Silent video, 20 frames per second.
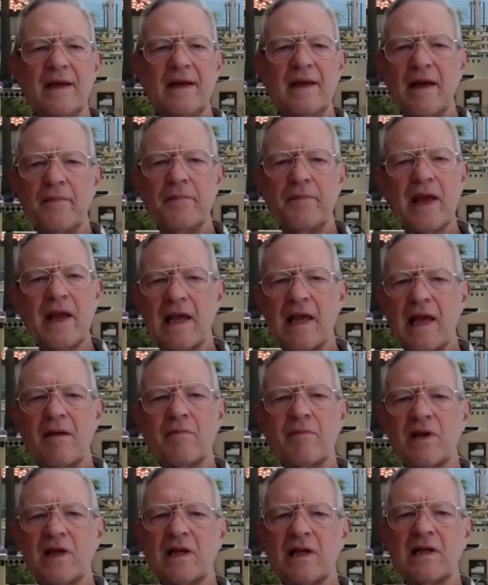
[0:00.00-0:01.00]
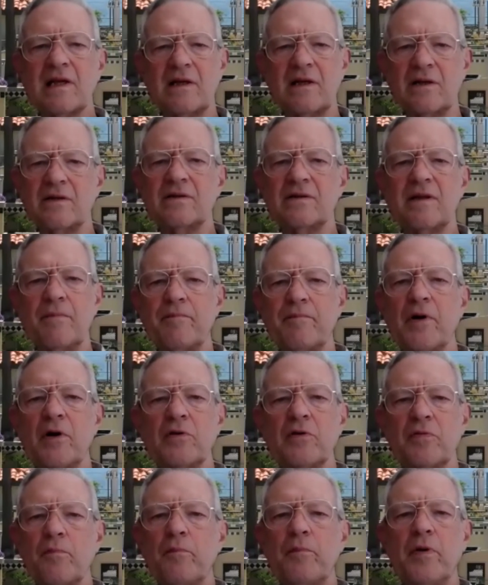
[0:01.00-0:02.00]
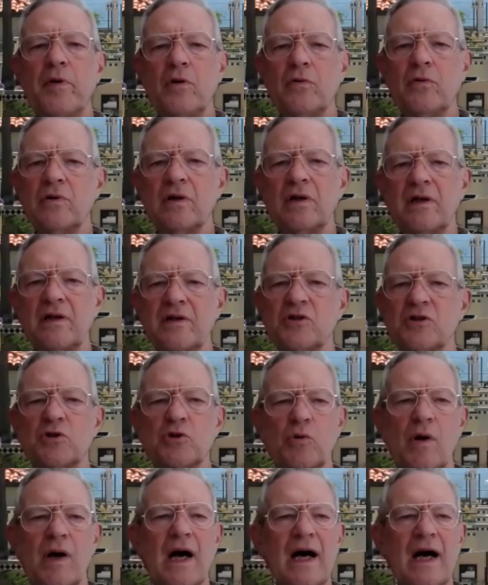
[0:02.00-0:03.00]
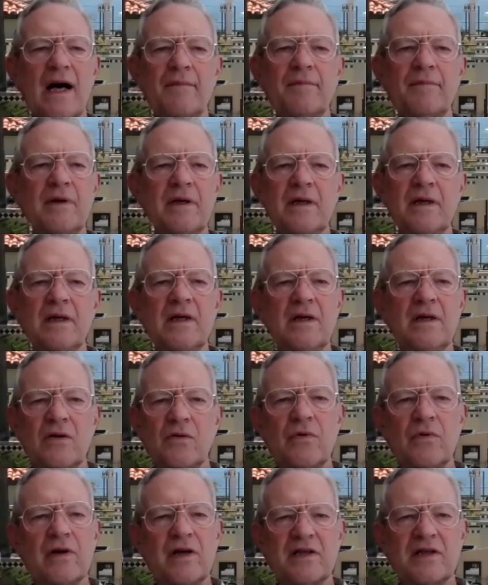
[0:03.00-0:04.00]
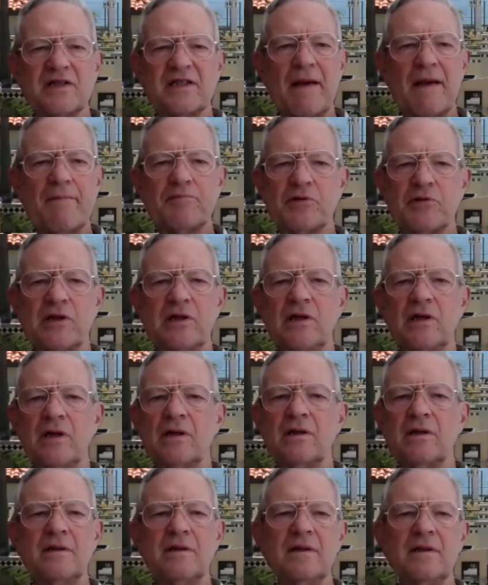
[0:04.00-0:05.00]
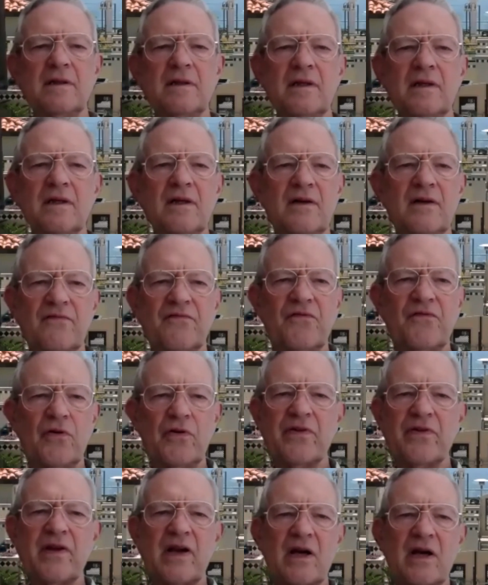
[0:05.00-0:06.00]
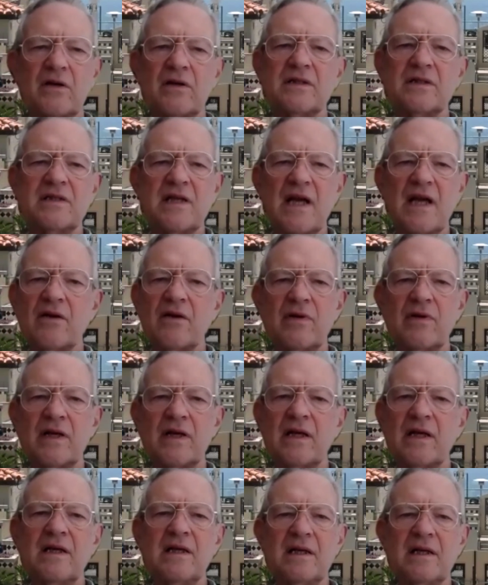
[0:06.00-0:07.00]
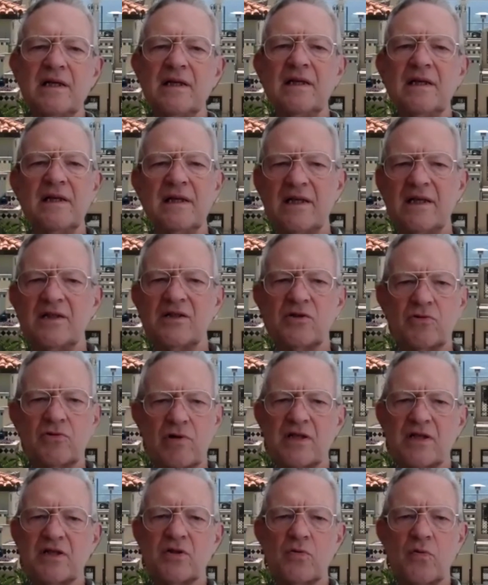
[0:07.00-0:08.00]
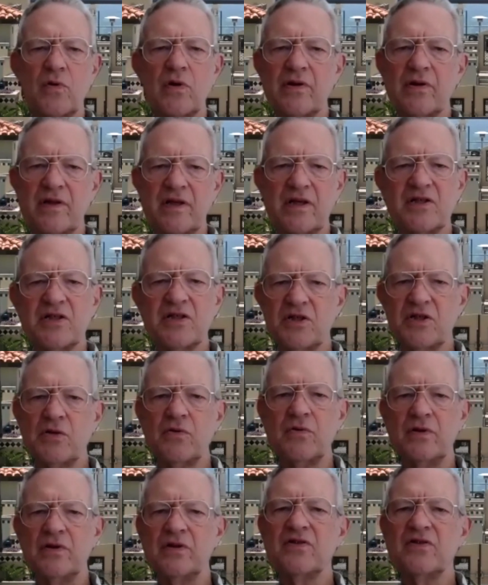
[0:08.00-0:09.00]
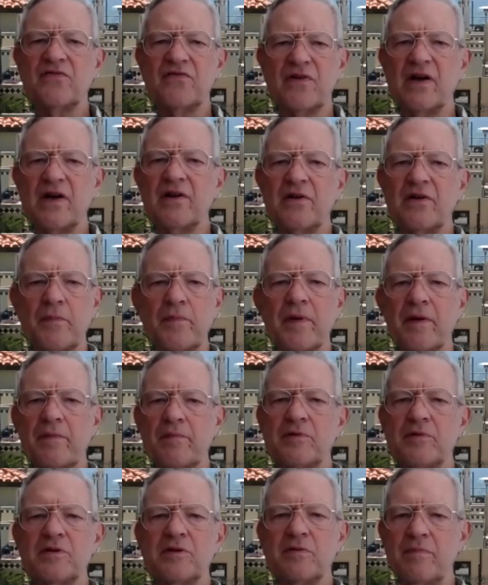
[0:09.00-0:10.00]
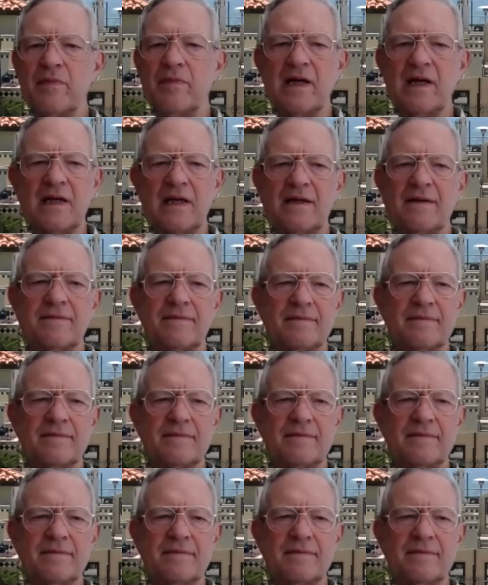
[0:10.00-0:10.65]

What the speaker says: It became clear that both Bogle and Schwab were exceptional for their integrity as trustworthy stewards for other people's money.